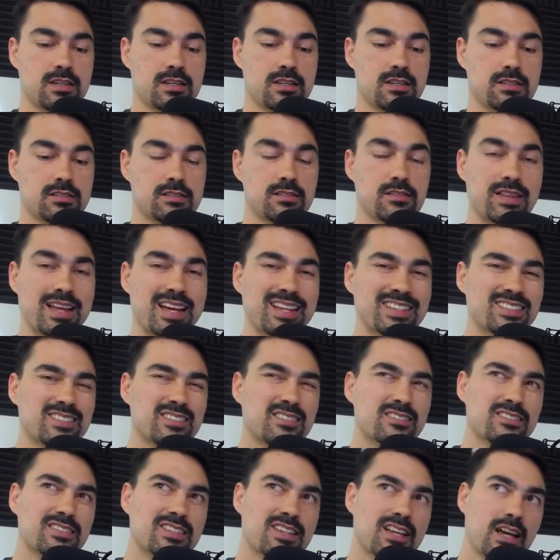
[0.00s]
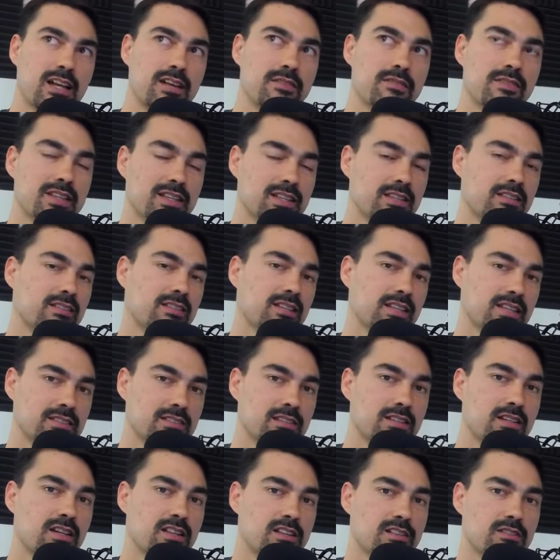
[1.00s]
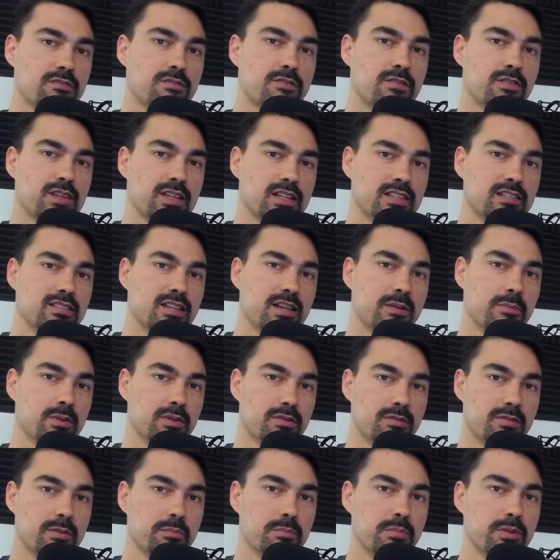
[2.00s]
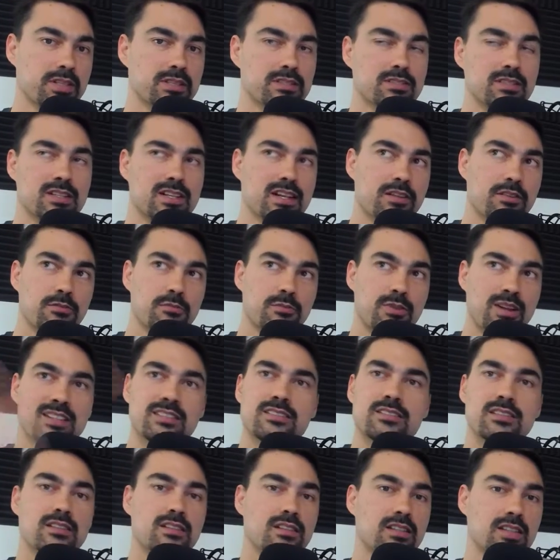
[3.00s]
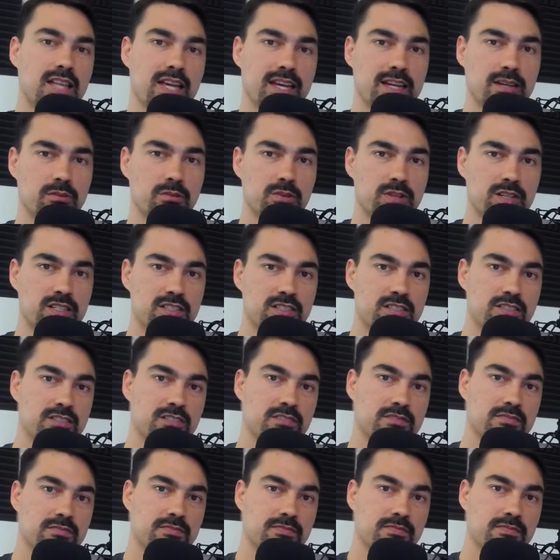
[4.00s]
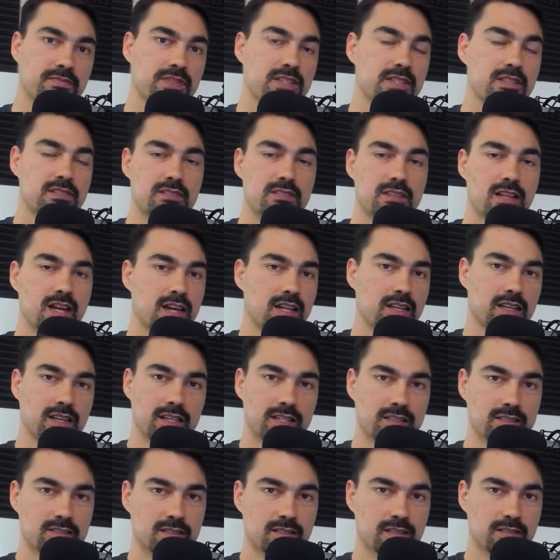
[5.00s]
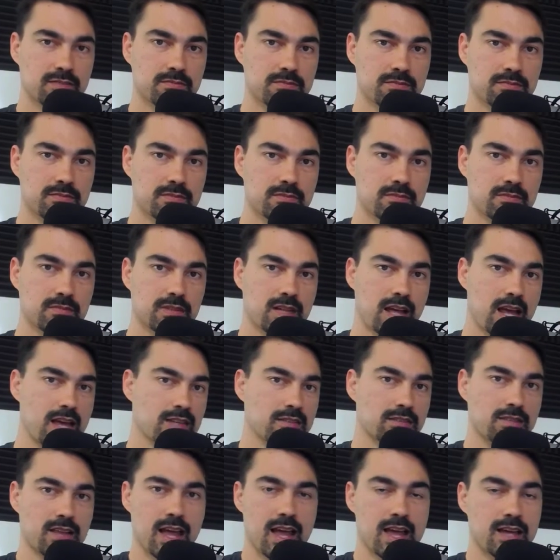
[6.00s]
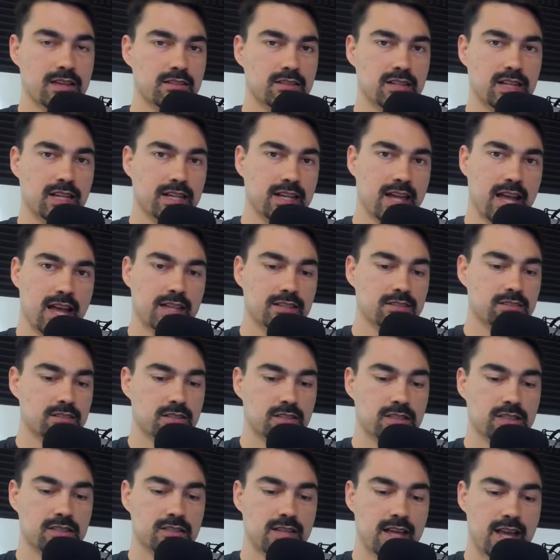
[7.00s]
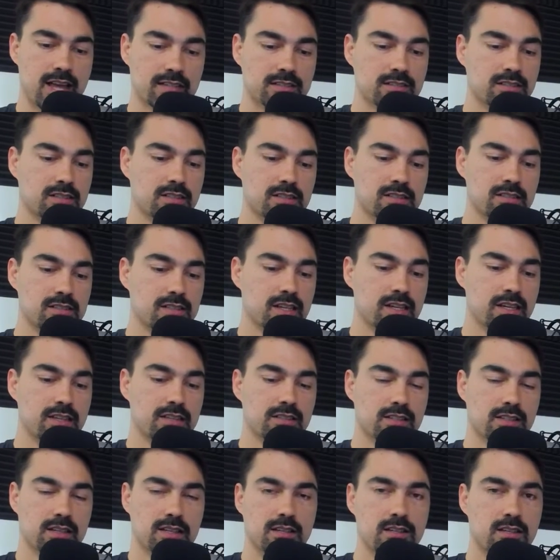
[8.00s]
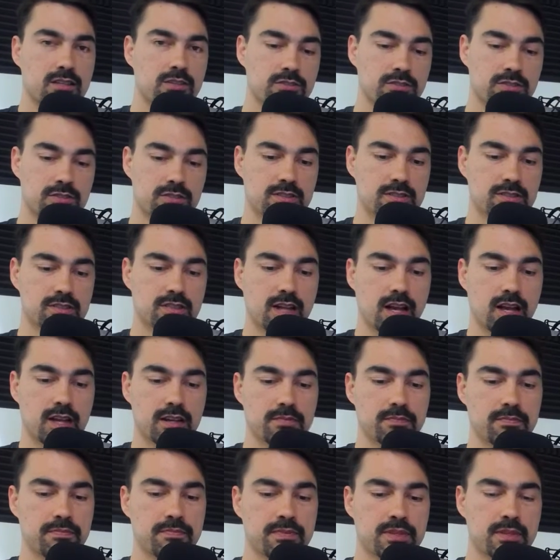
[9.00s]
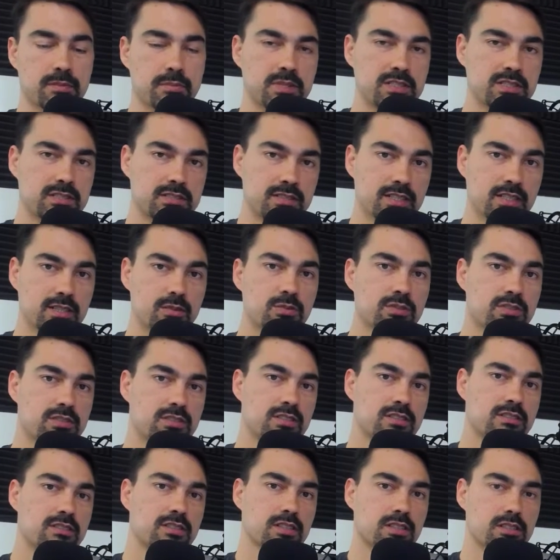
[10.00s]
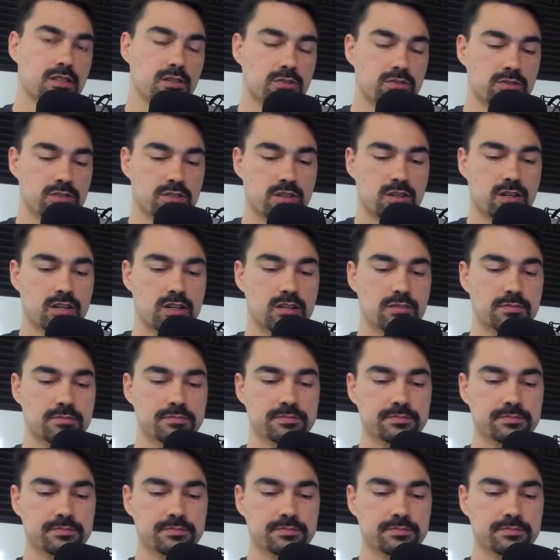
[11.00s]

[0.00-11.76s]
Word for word: So that's kind of that's another example of implicit. Now the rest of the language is not lazy, as ha like Haskell is. Haskell is lazy, Clojure is not, but sequences in Clojure are.